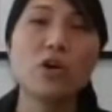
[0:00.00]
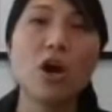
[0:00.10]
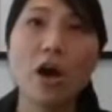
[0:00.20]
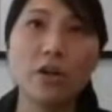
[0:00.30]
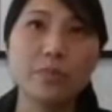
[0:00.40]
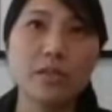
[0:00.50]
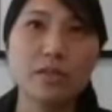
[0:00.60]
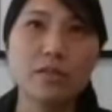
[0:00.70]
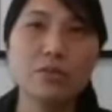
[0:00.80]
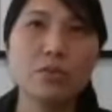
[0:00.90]

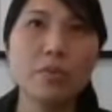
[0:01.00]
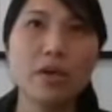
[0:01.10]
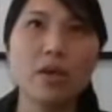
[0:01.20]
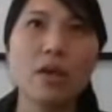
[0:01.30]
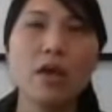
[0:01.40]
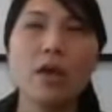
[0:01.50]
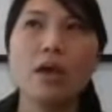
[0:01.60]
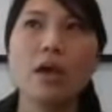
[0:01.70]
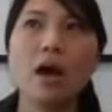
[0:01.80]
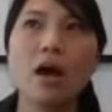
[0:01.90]
entitlements to be
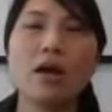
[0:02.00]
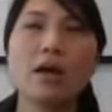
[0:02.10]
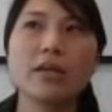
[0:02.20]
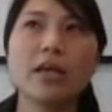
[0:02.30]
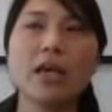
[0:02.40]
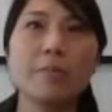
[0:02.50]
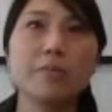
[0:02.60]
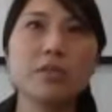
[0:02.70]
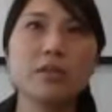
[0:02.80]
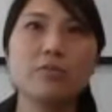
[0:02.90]

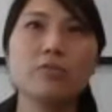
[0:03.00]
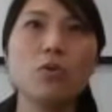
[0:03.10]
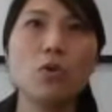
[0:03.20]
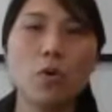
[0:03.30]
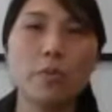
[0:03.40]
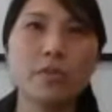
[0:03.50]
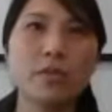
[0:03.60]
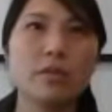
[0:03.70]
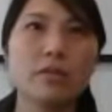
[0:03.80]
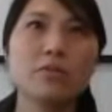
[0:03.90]
kept informed
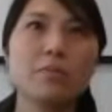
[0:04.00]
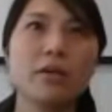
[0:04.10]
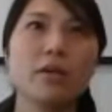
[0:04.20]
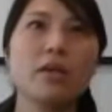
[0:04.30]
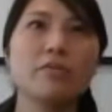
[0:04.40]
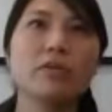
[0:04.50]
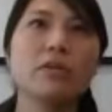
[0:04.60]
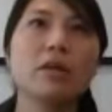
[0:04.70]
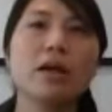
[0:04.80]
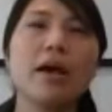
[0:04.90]
forms and to be
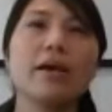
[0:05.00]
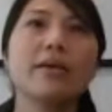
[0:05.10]
given